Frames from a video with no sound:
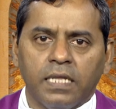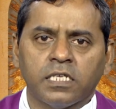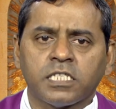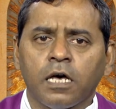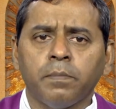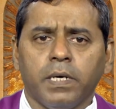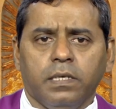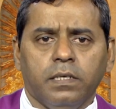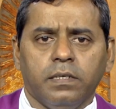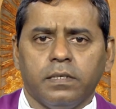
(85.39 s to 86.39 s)
and the
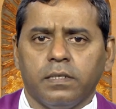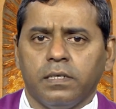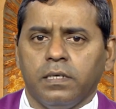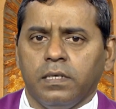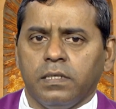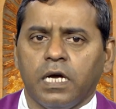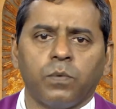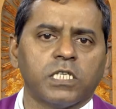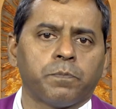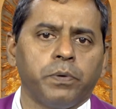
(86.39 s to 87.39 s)
sermon
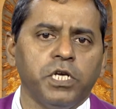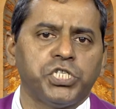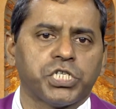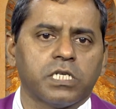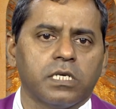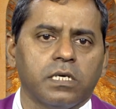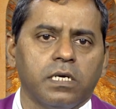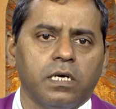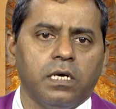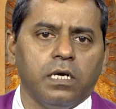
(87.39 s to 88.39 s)
that was preached
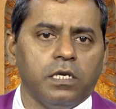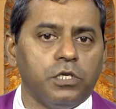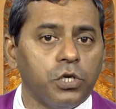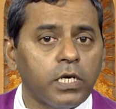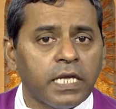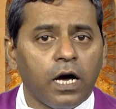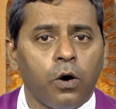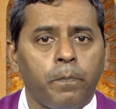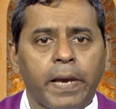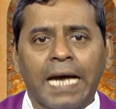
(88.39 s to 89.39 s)
did not
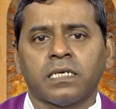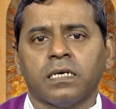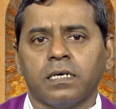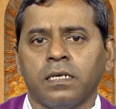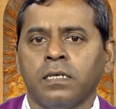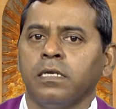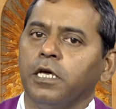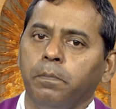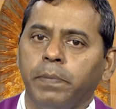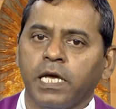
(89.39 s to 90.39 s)
have practical
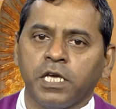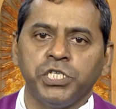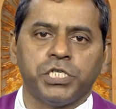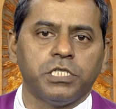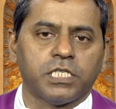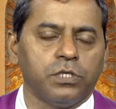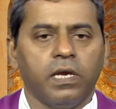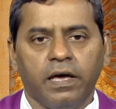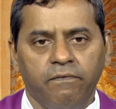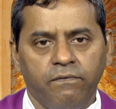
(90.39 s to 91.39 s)
implications to
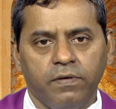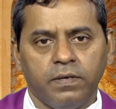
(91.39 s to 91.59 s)
life.